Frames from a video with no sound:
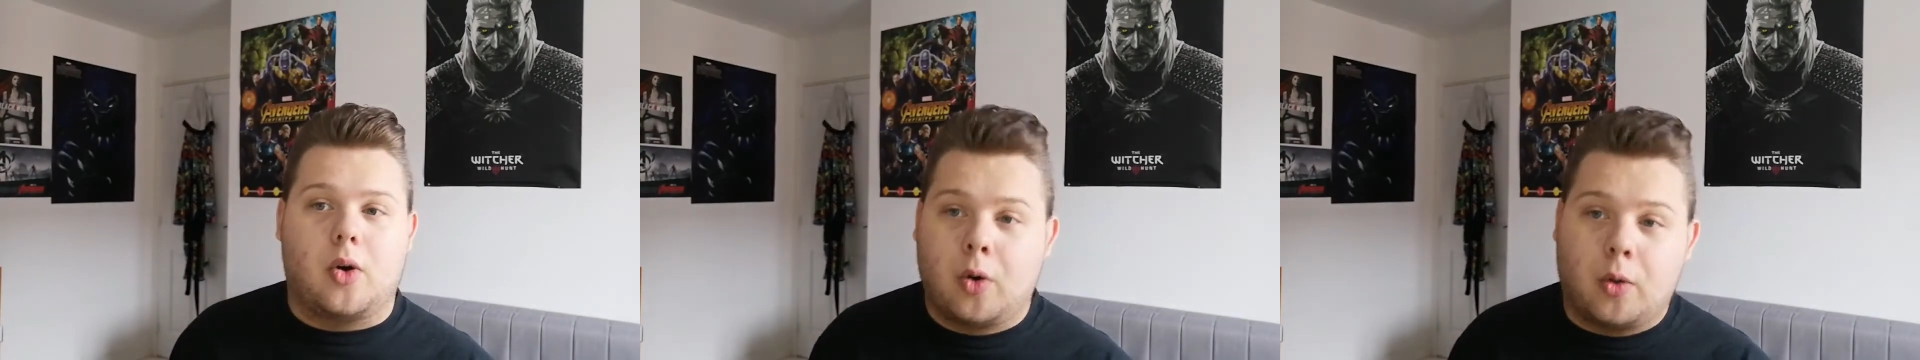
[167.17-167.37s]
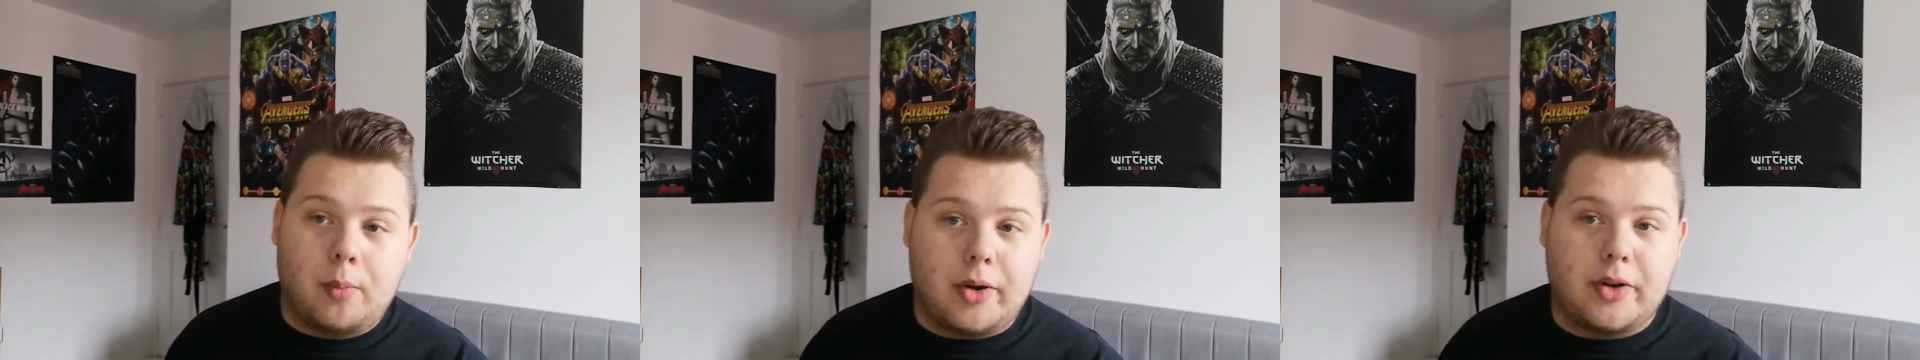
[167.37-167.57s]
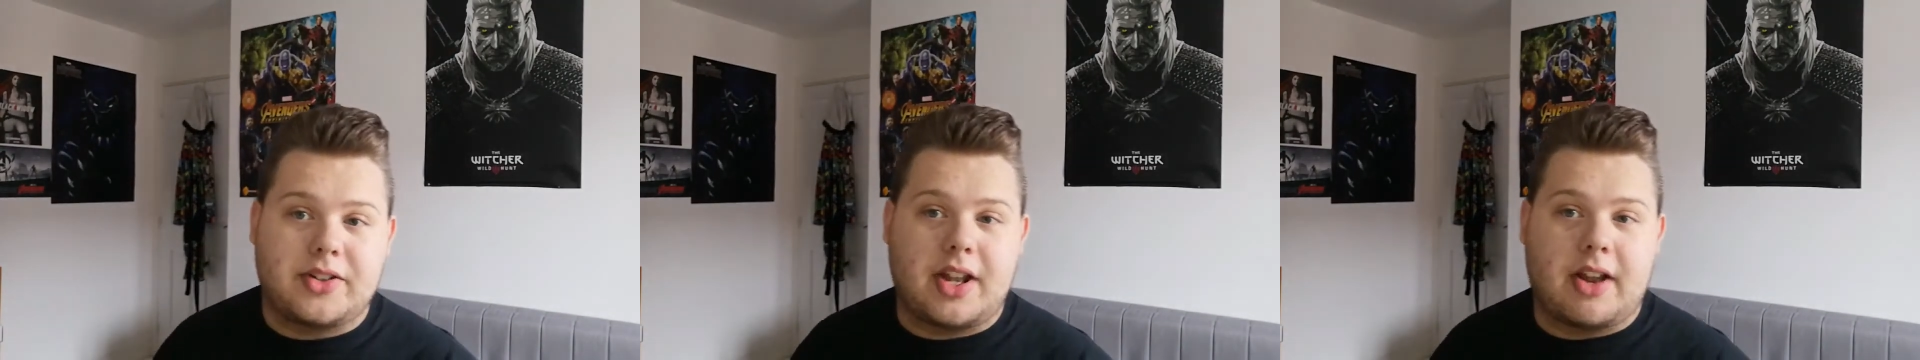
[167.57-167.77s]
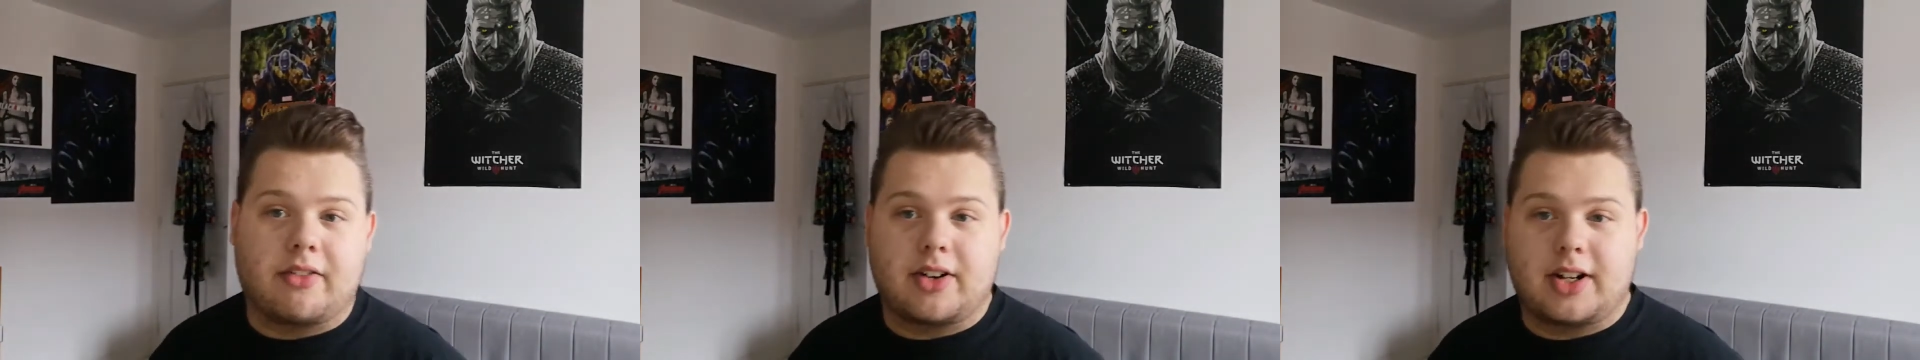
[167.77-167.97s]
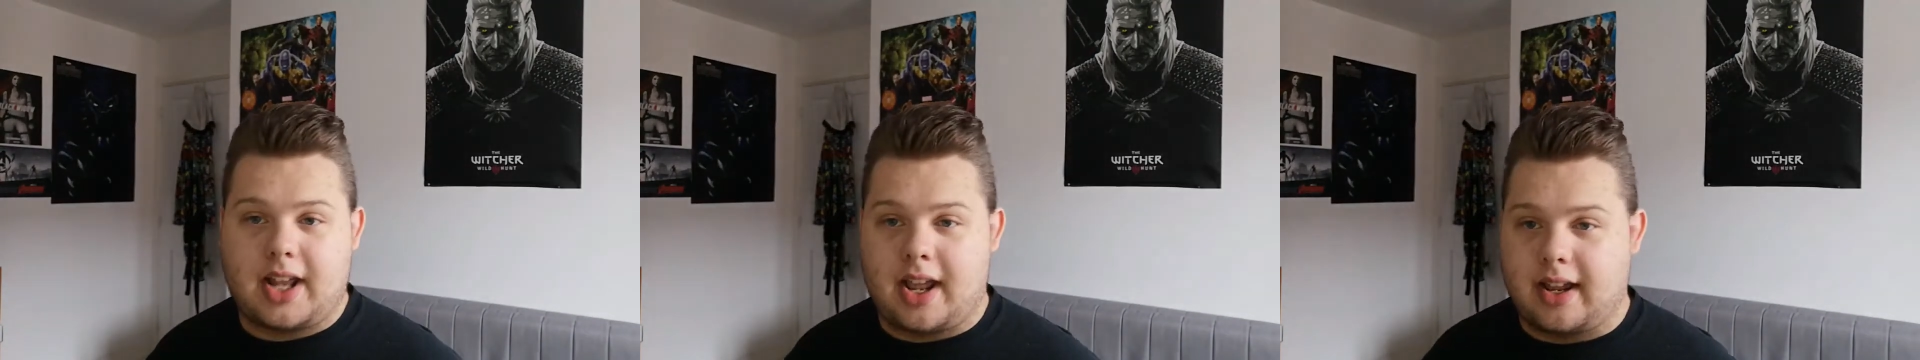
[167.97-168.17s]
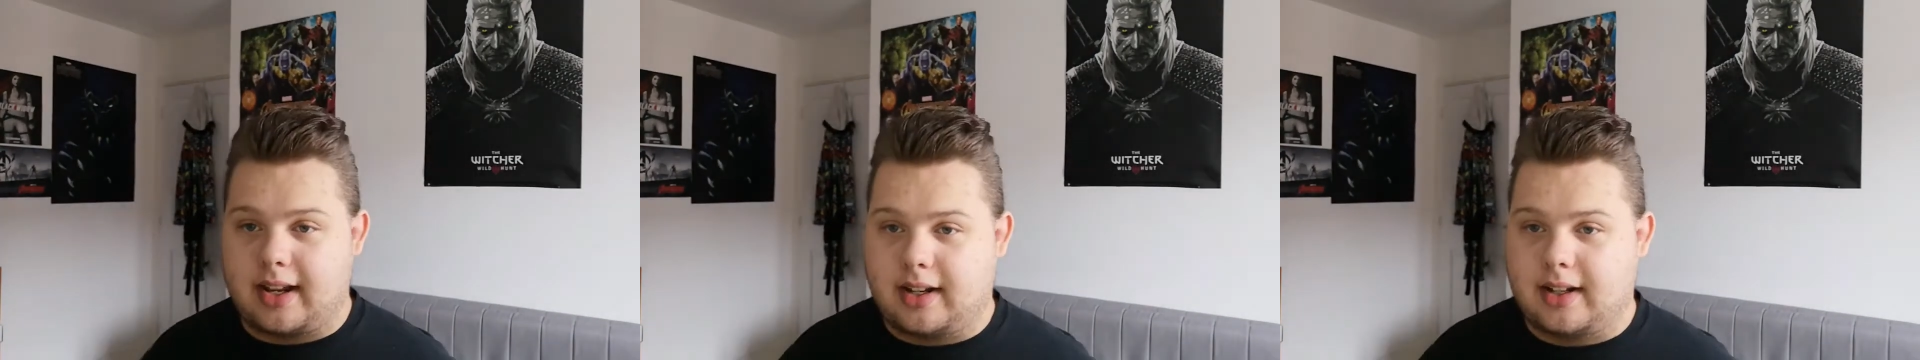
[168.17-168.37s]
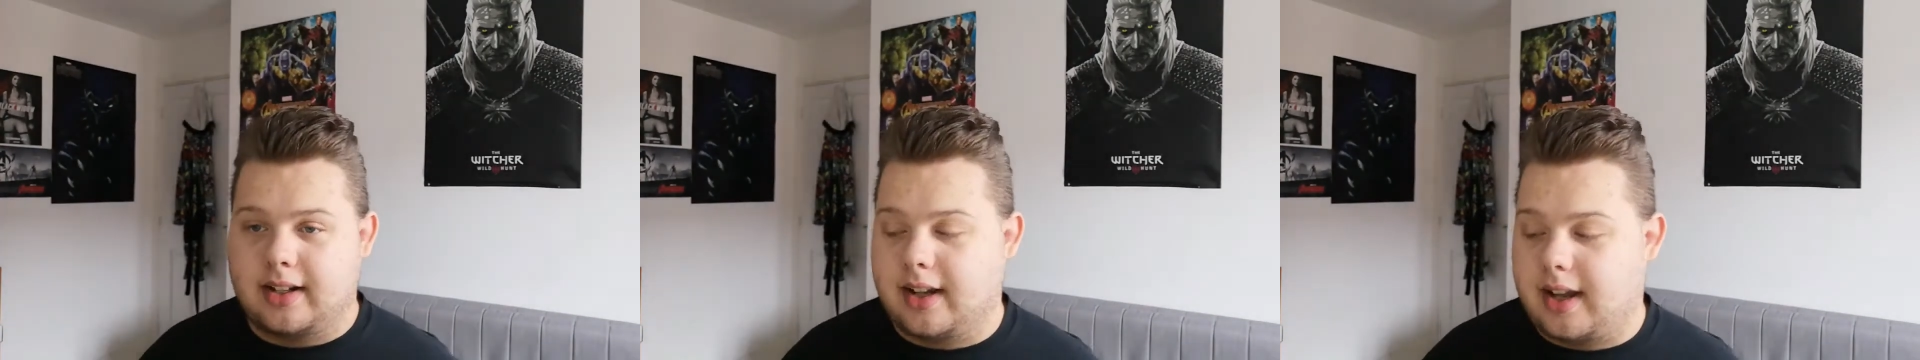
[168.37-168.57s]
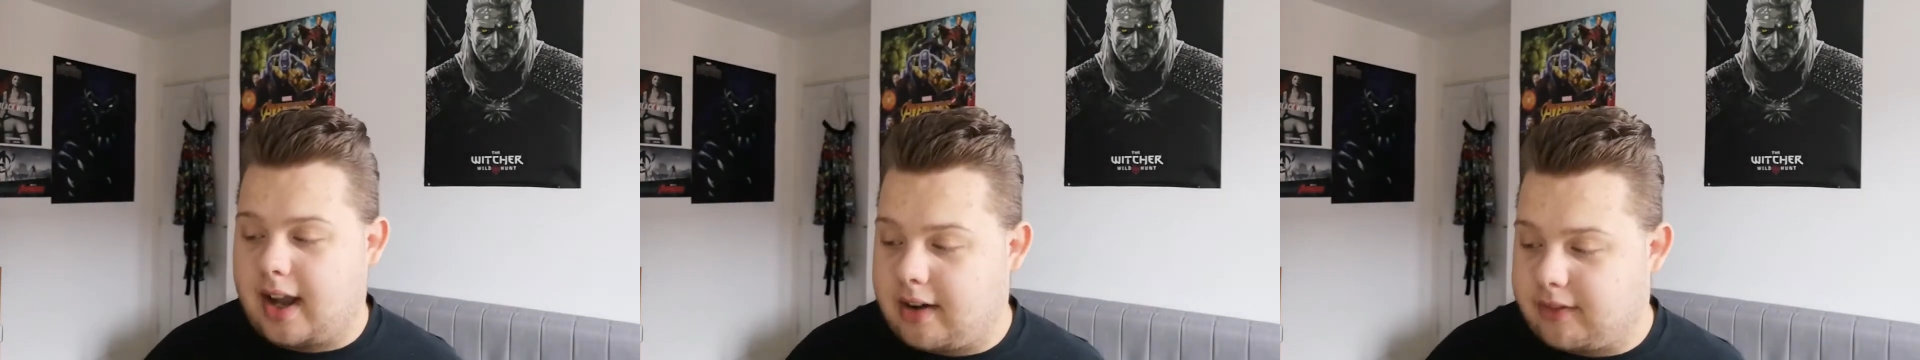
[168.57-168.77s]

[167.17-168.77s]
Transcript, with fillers: almost every day uh,